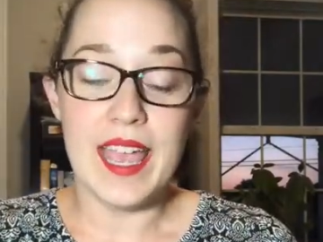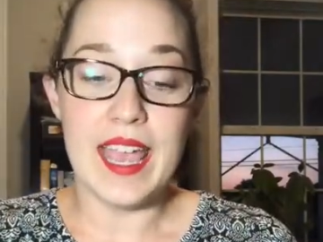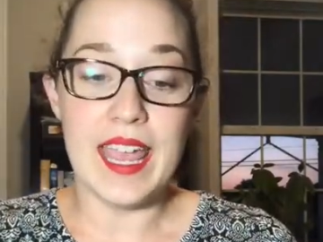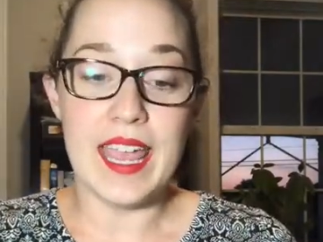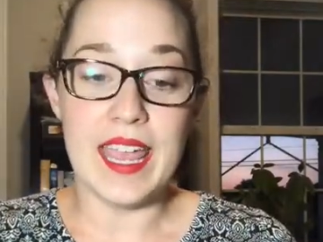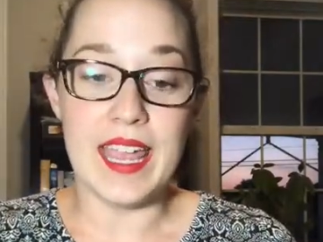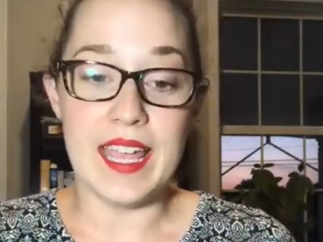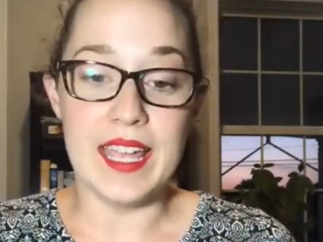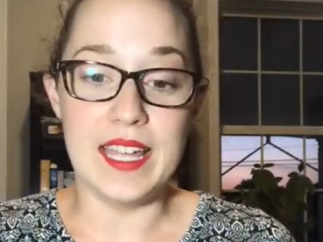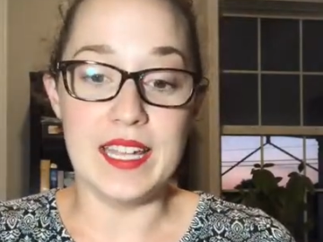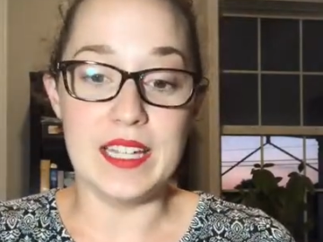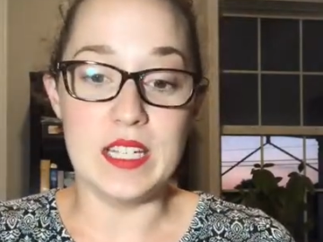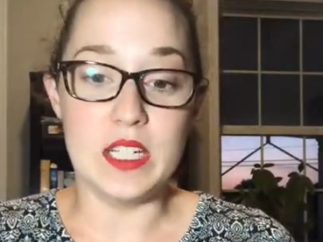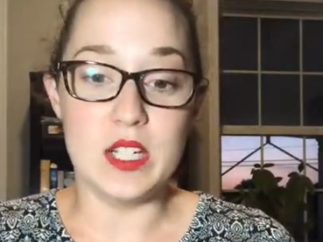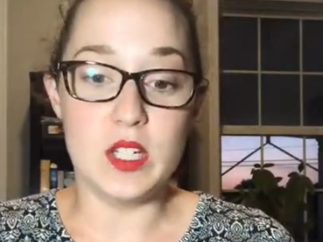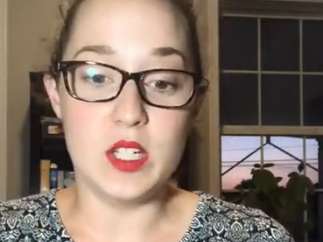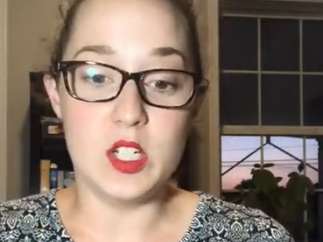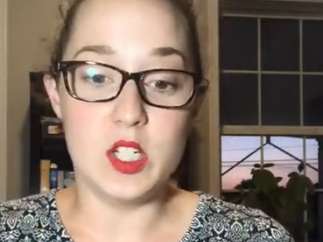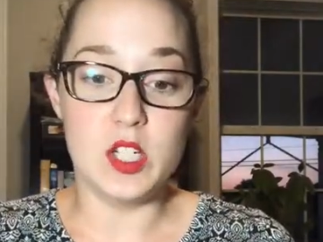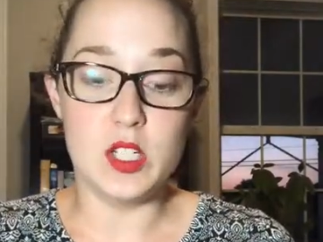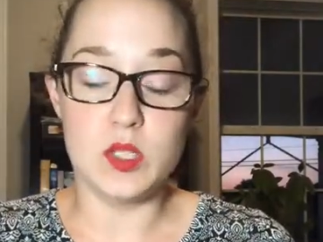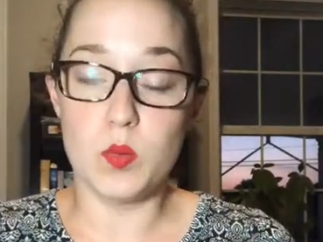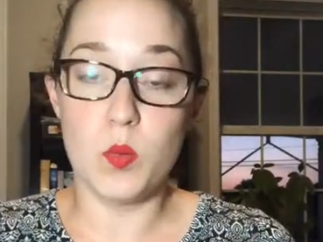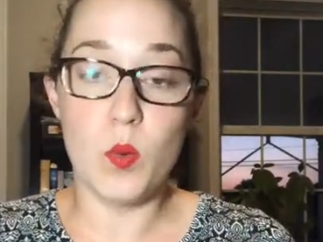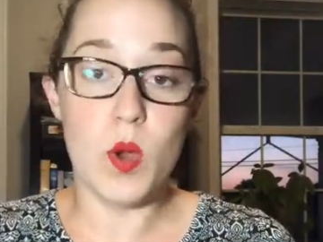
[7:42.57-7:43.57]
and
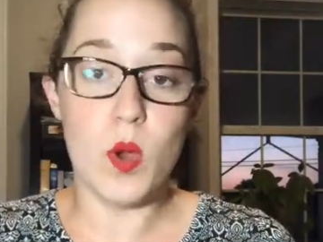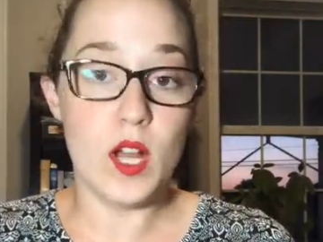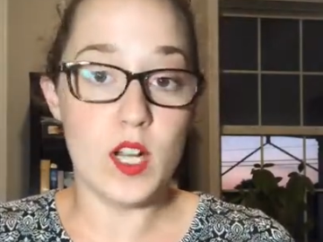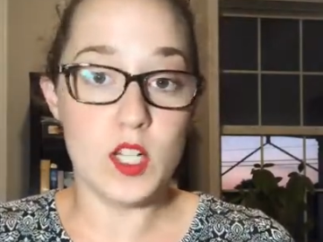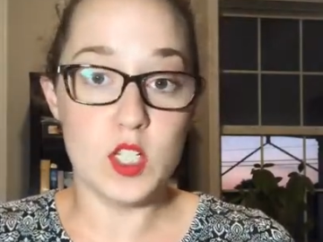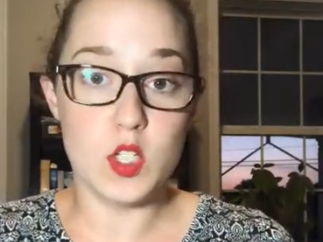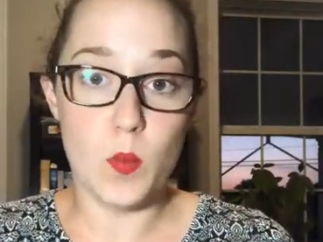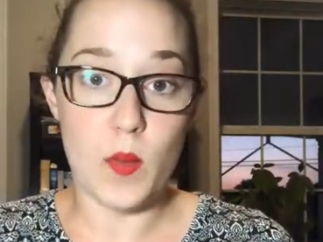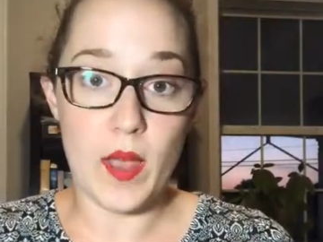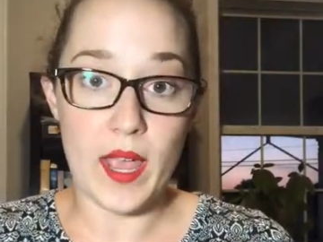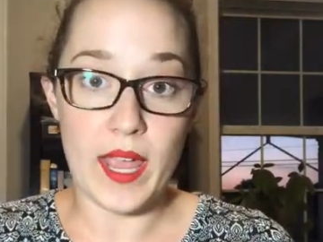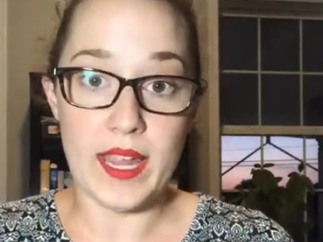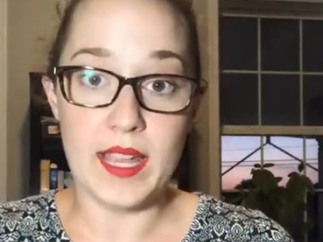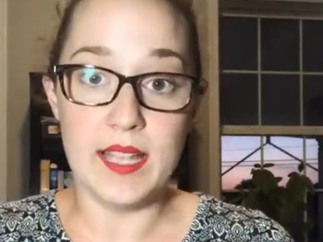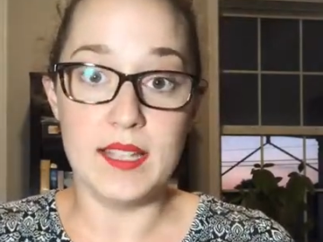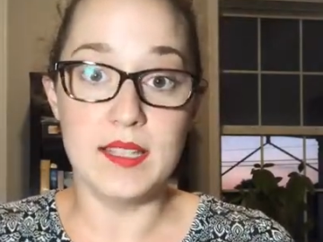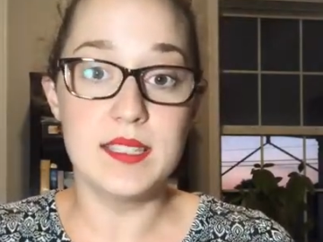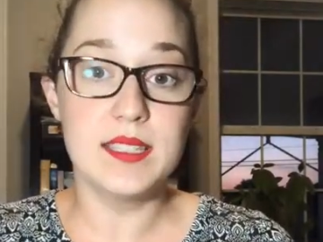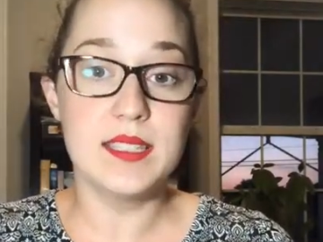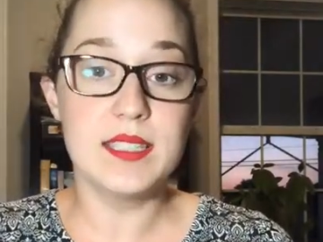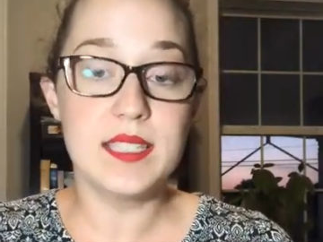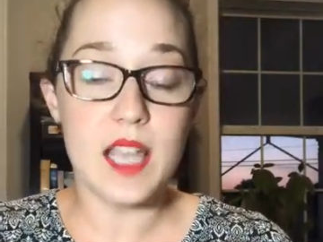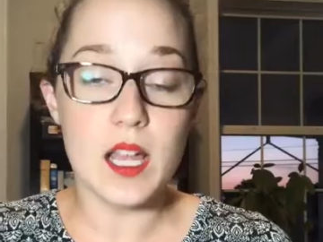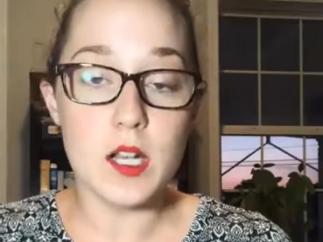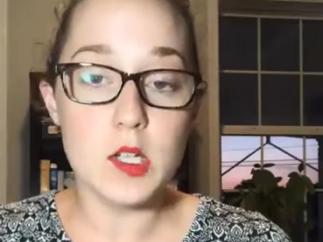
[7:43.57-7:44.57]
just watch away and
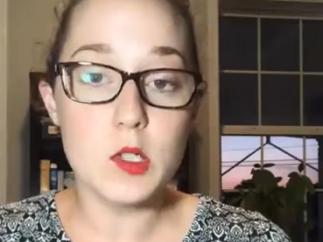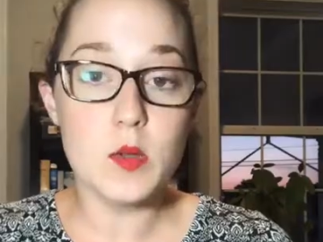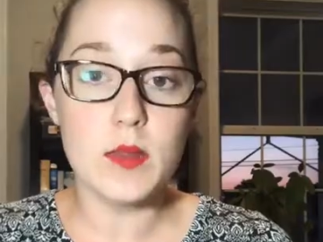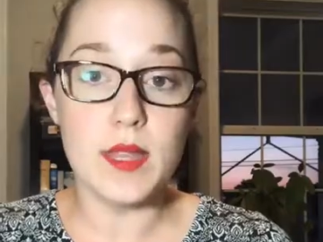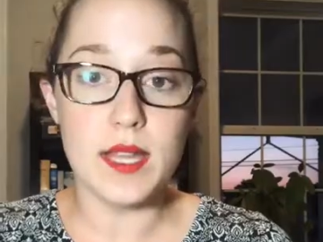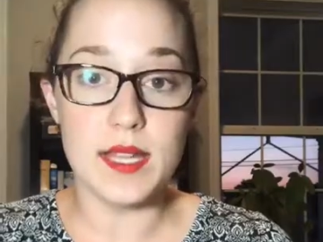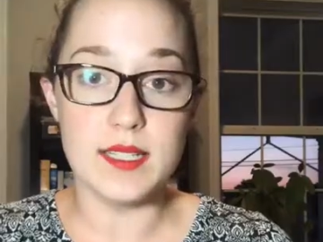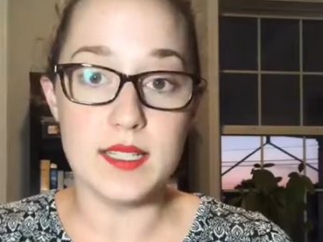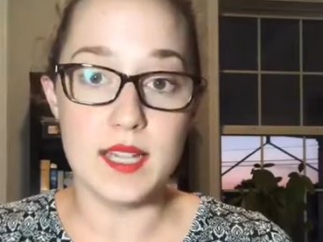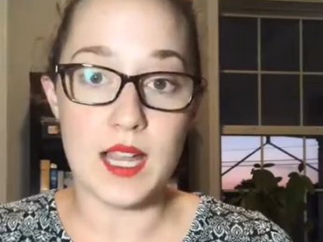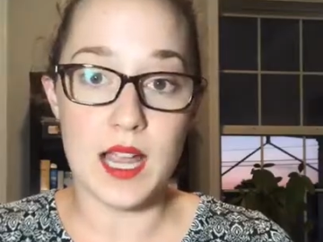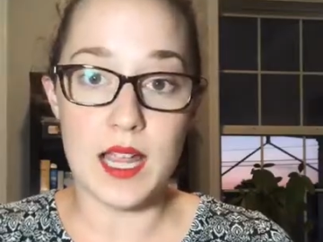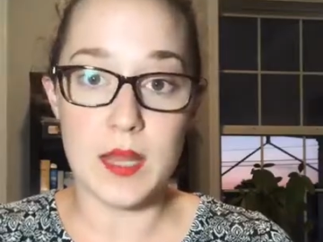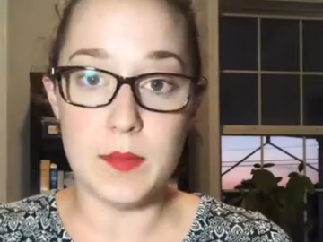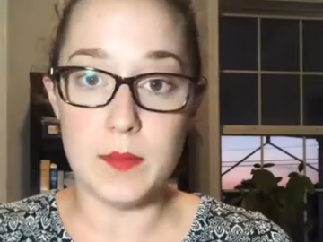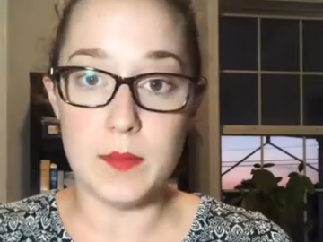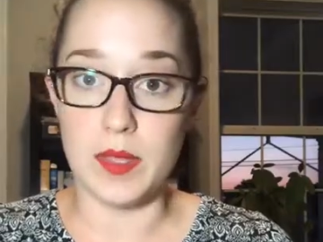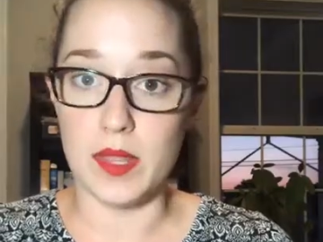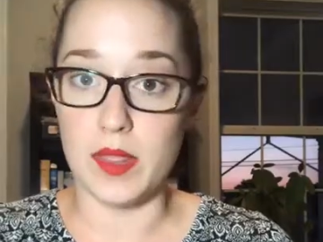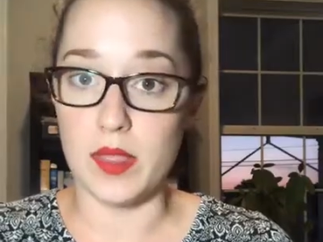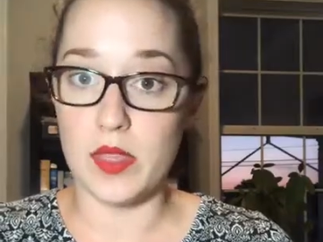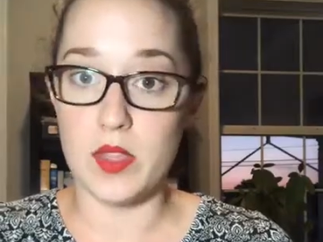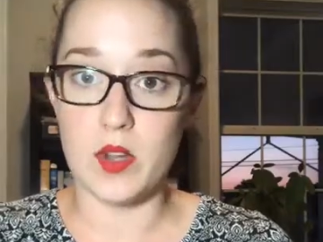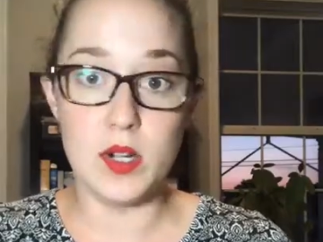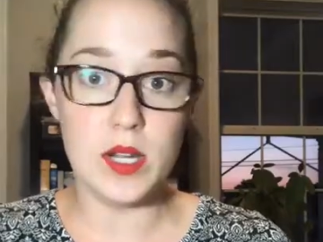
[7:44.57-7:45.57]
schedule that time
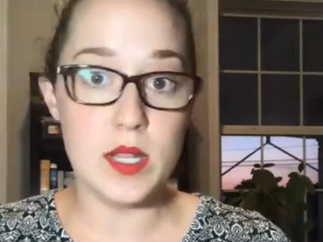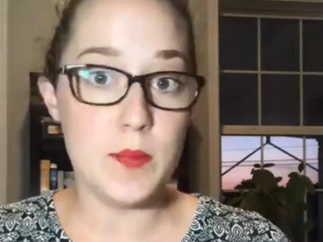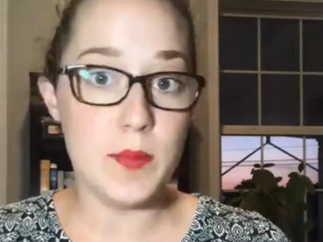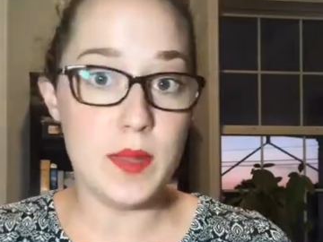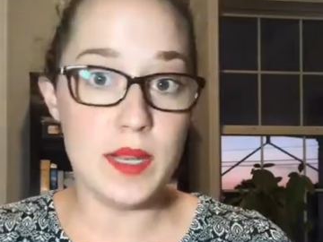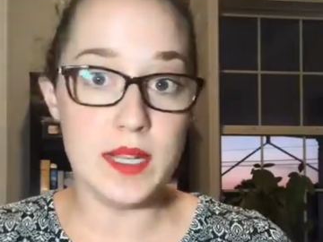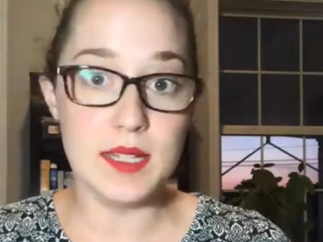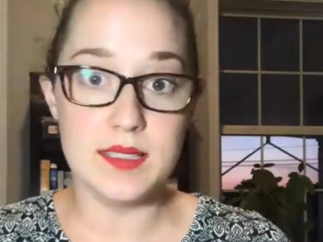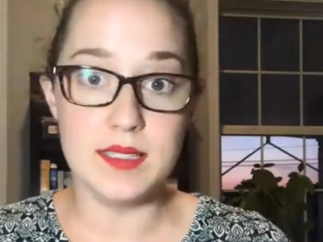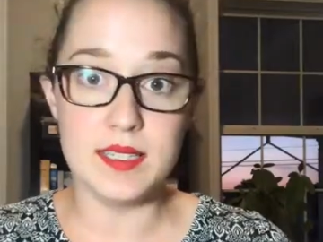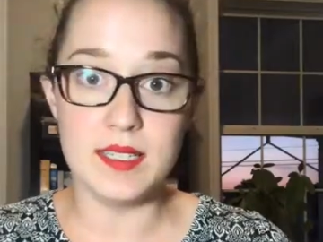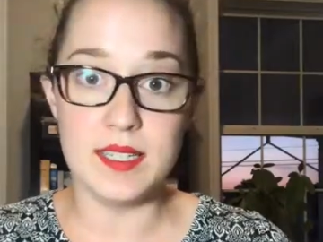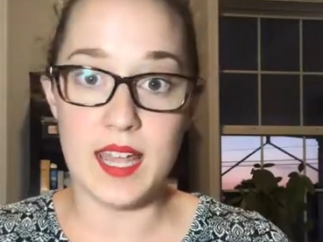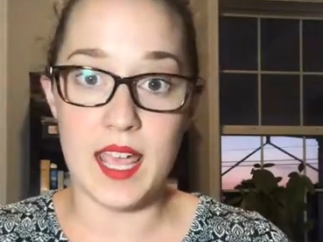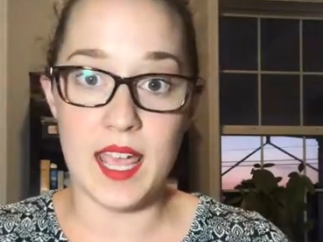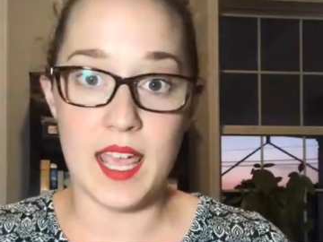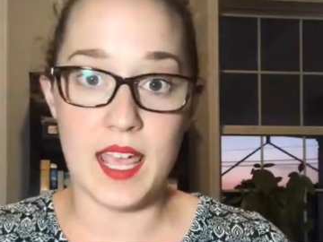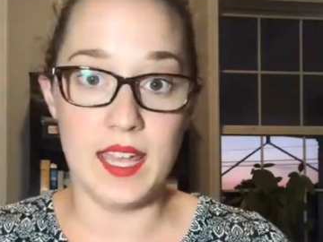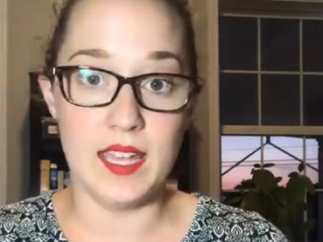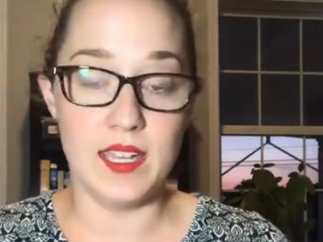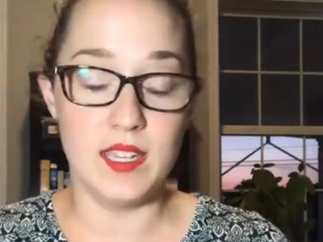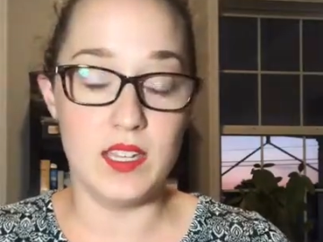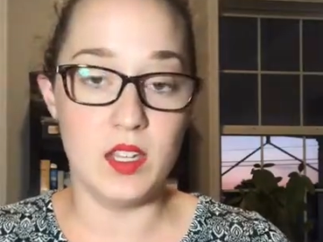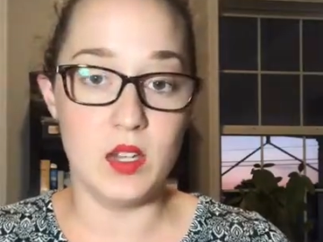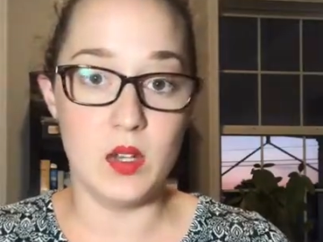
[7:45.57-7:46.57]
in 30 minutes a
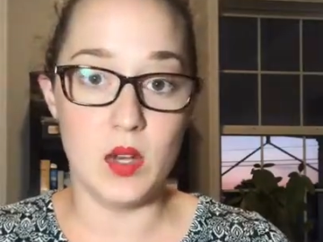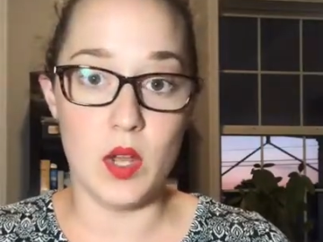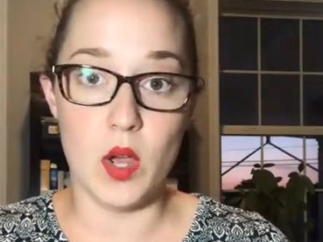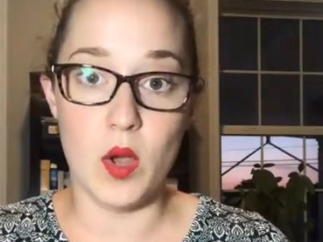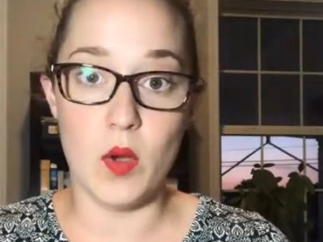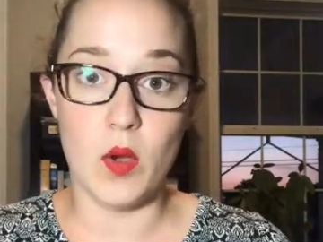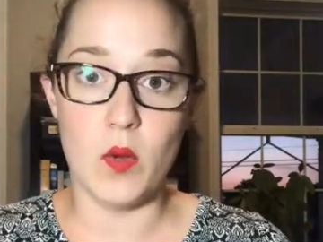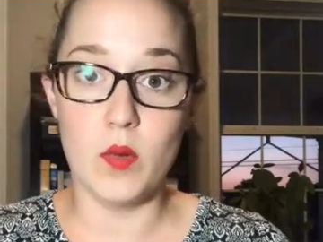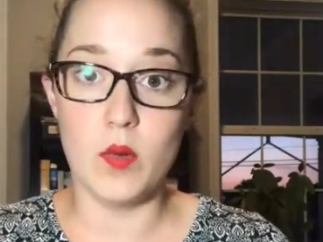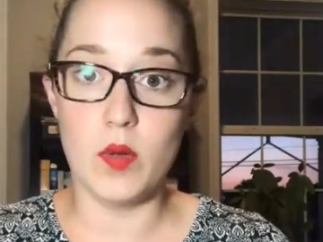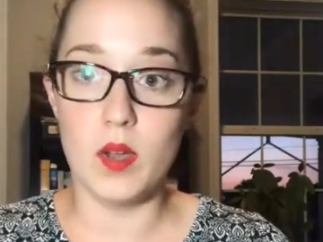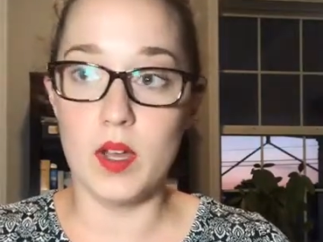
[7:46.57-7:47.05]
day, you know,